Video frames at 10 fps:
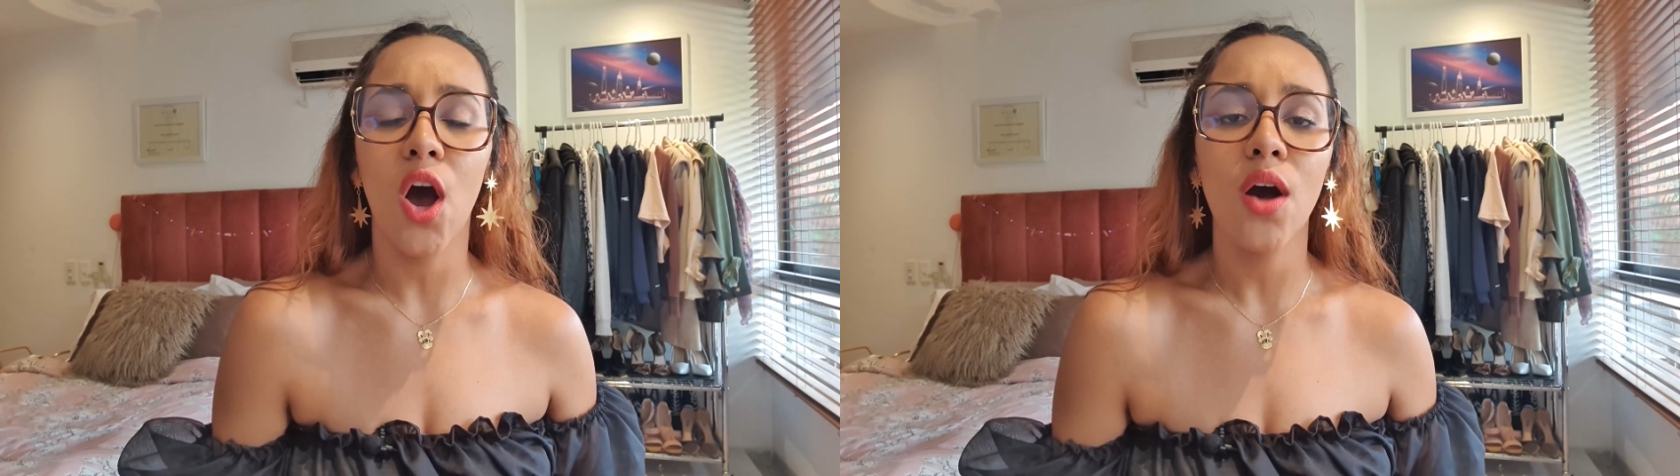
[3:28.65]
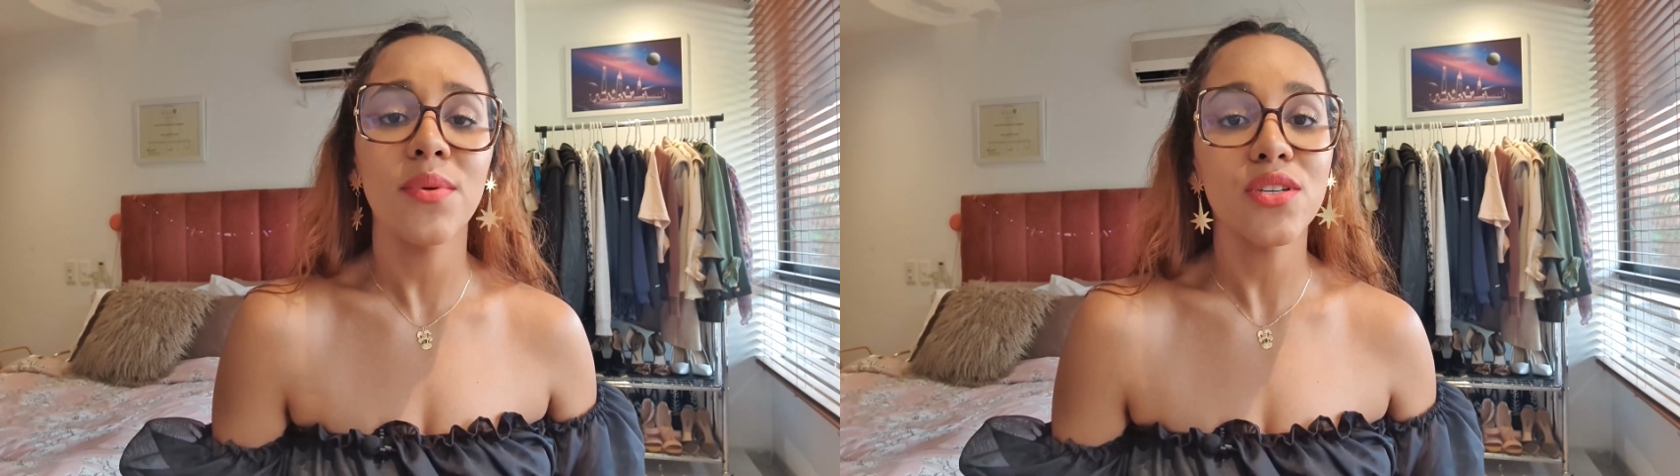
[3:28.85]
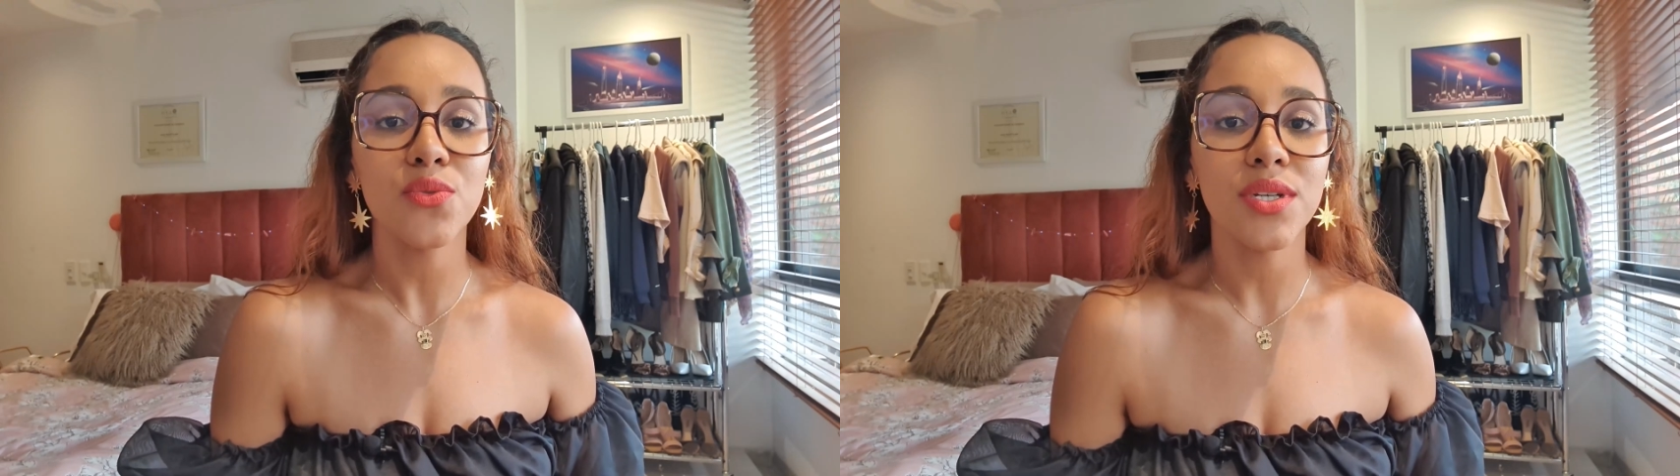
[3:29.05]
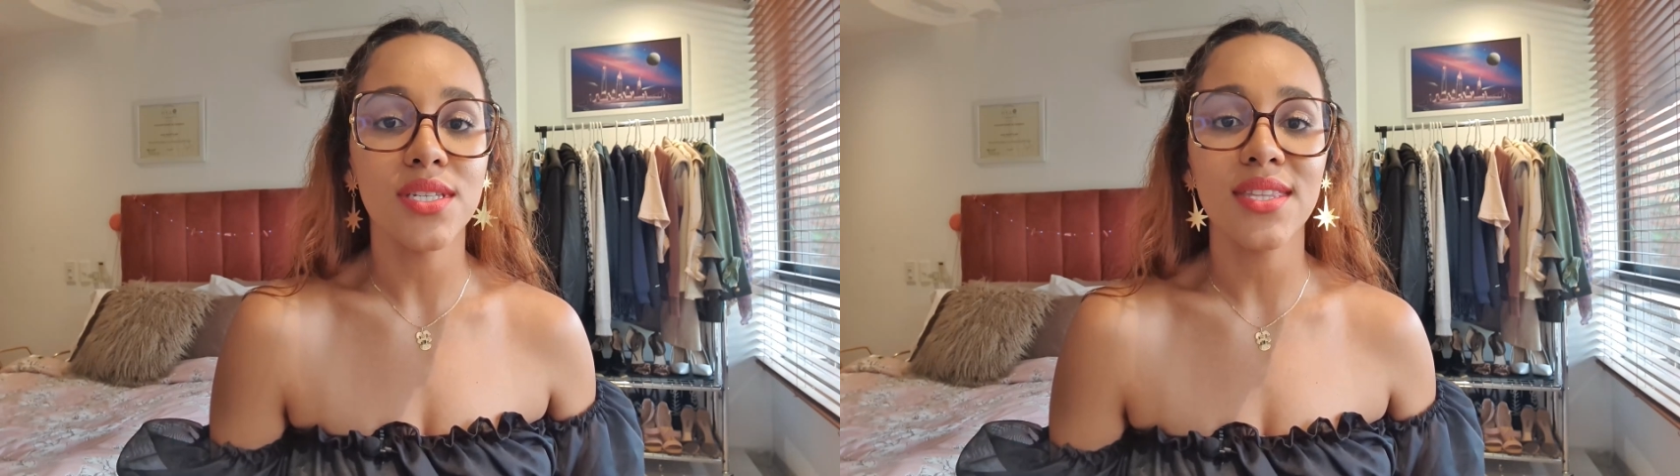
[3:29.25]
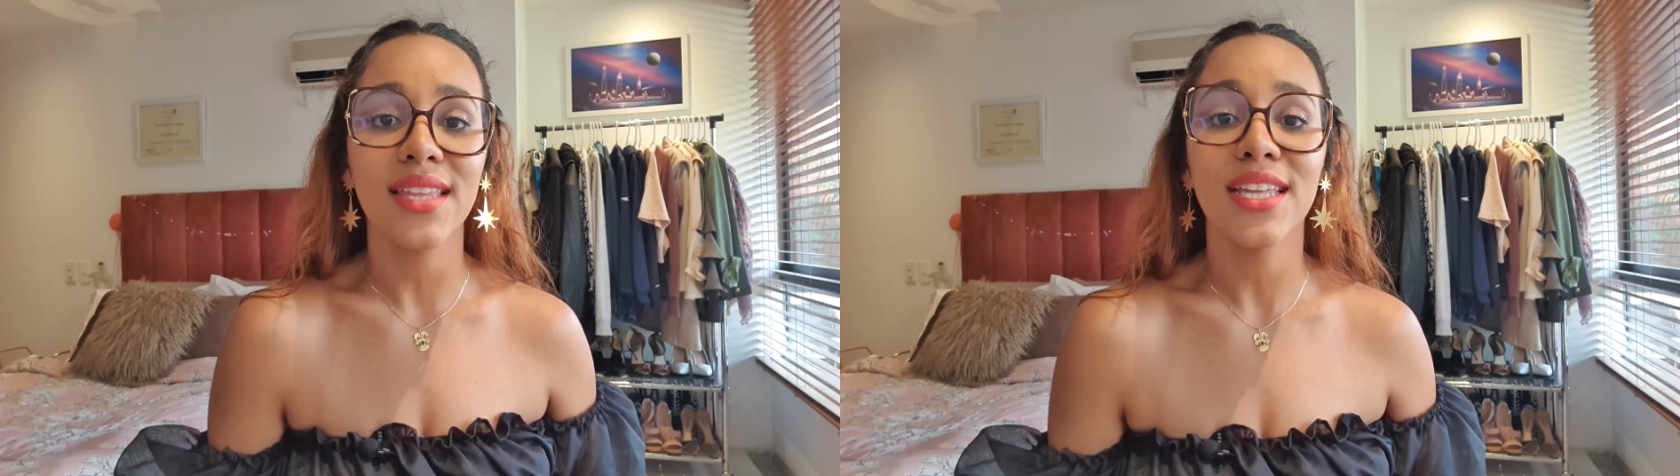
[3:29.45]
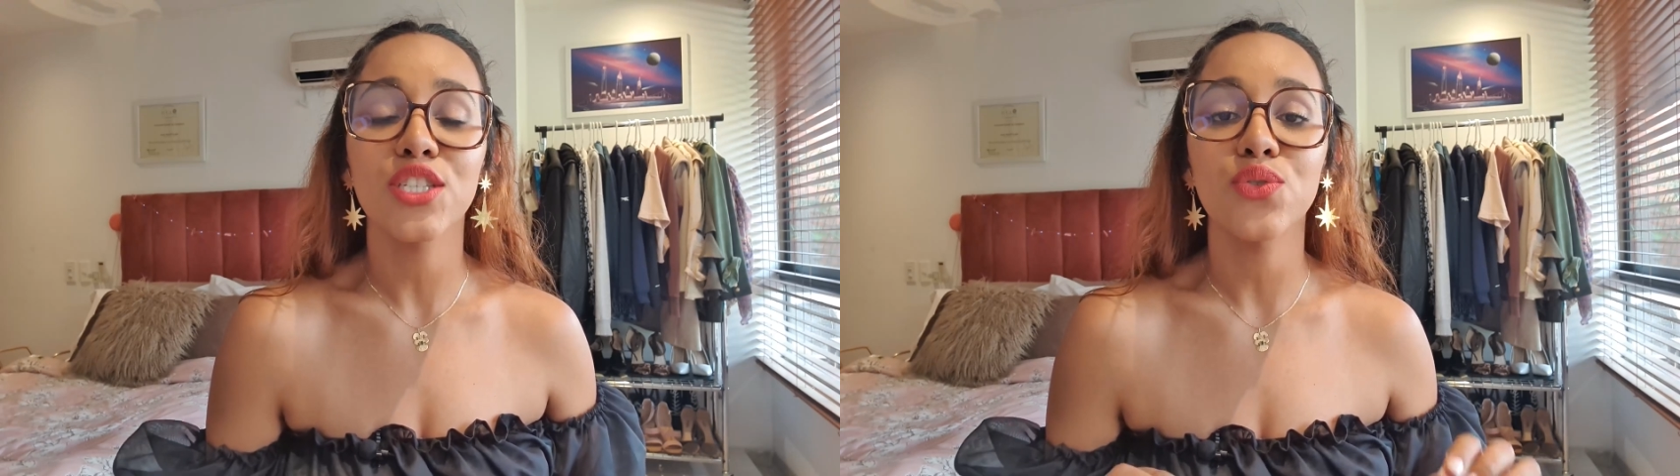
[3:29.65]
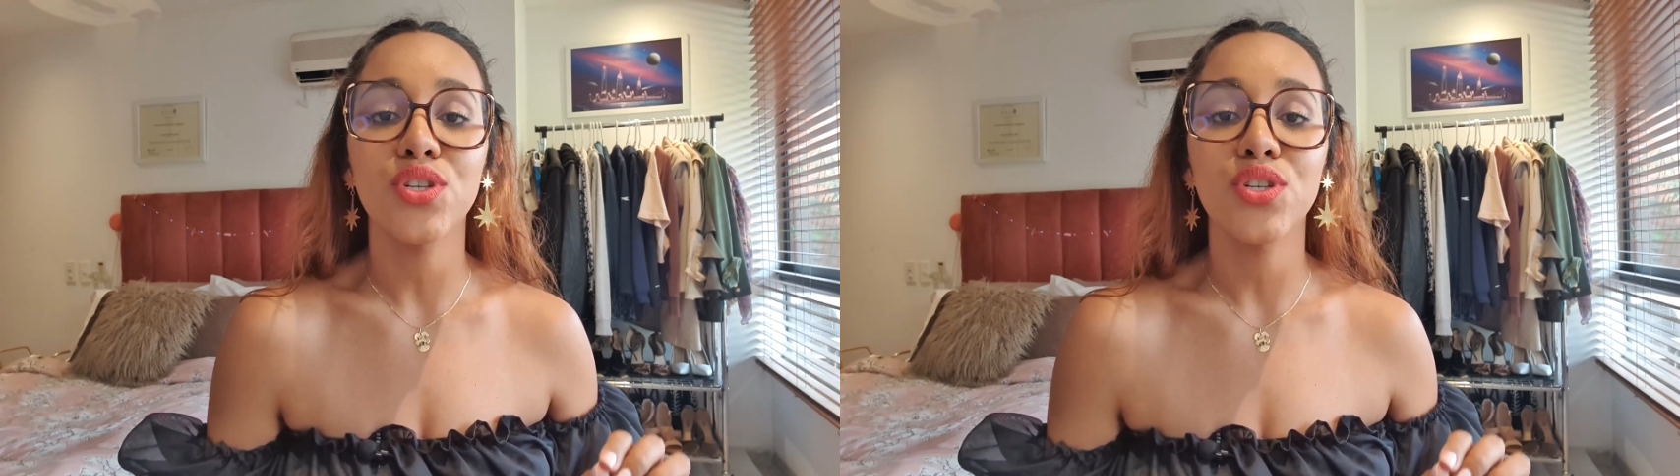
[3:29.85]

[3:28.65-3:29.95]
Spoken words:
obvious reason that they do